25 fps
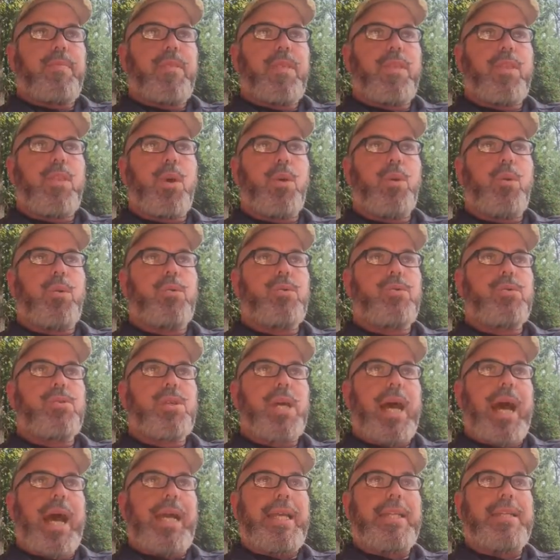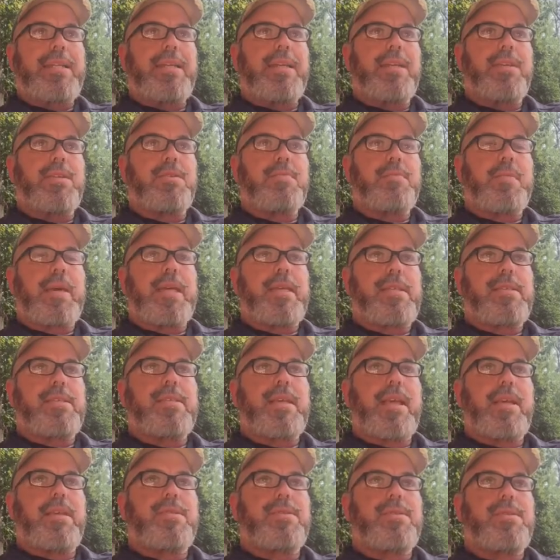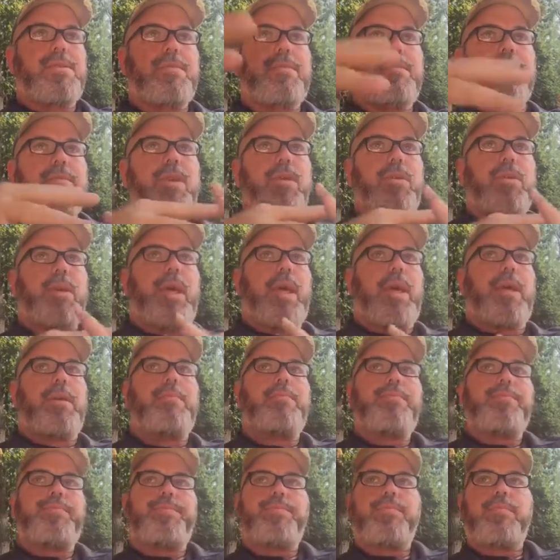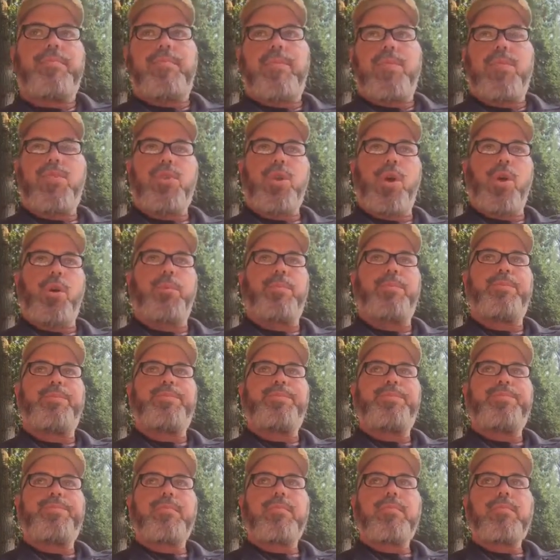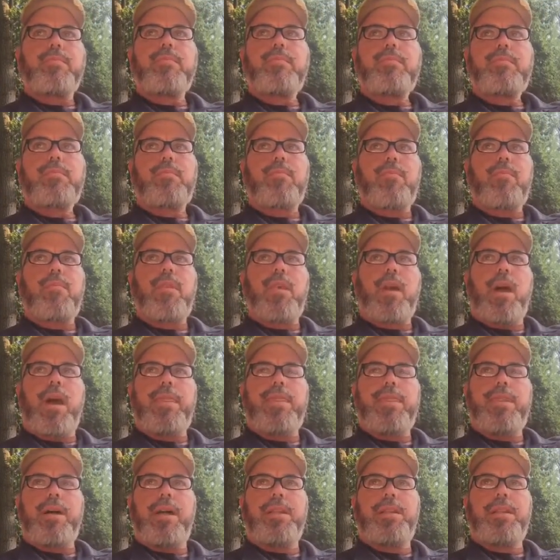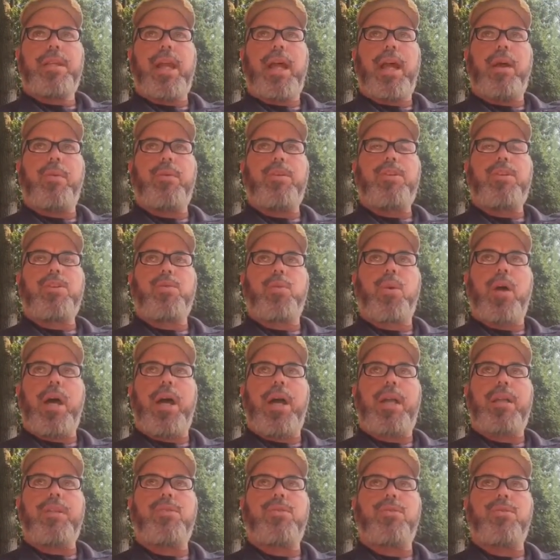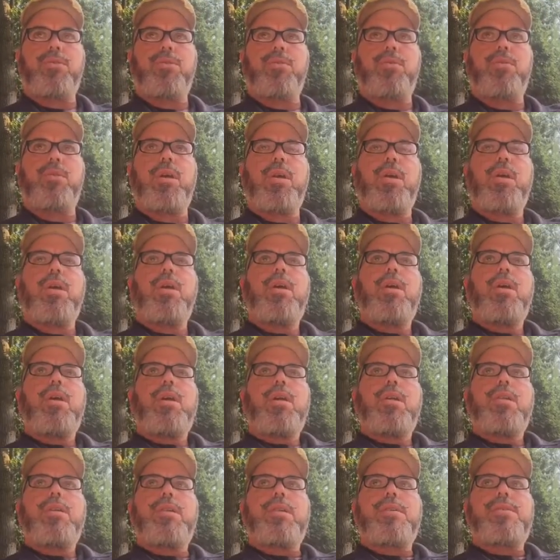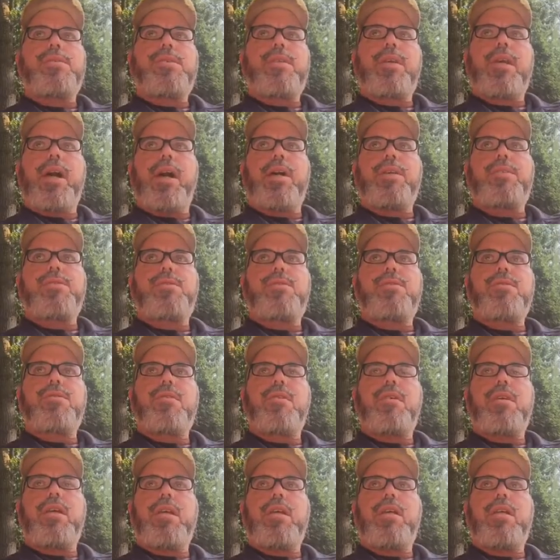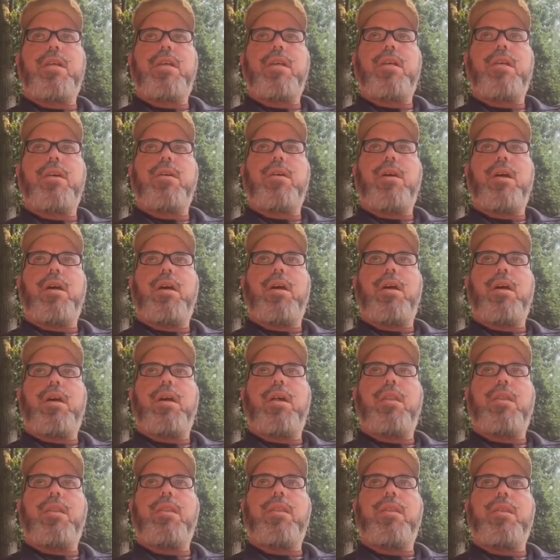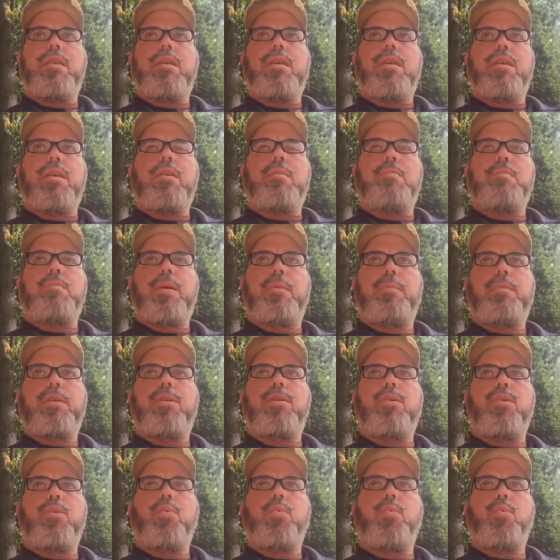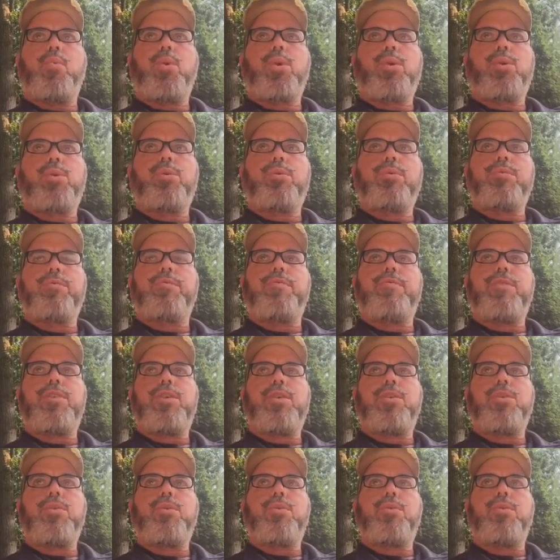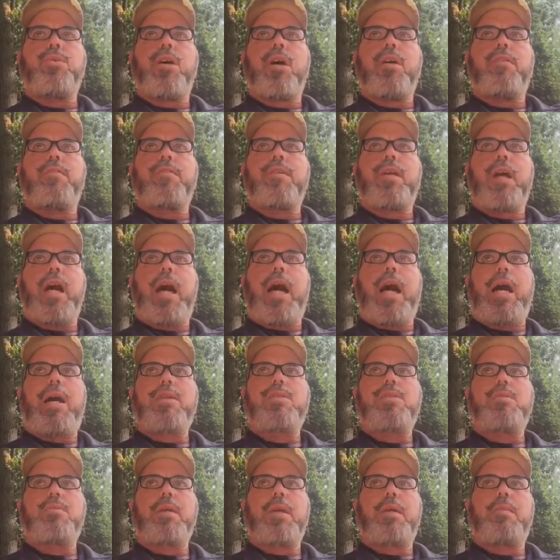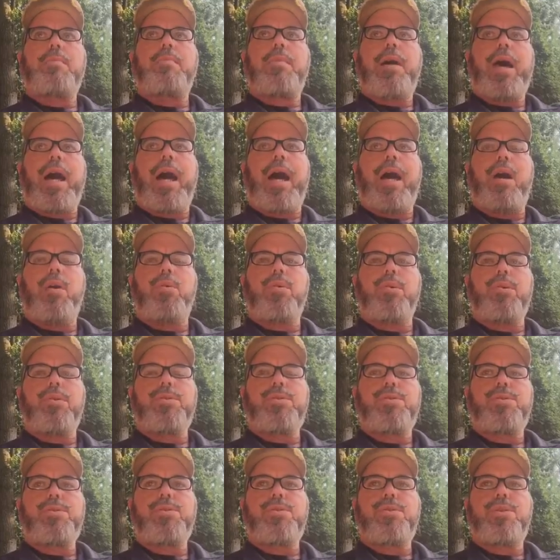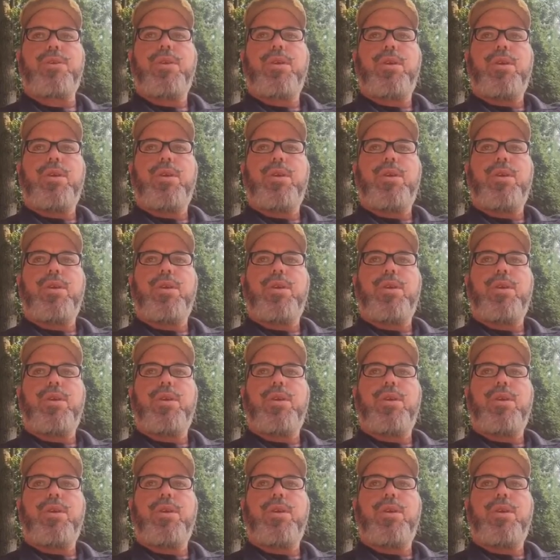those ideas make sense. Okay? So I thought that I would try to discuss the biblical worldview of cosmic powers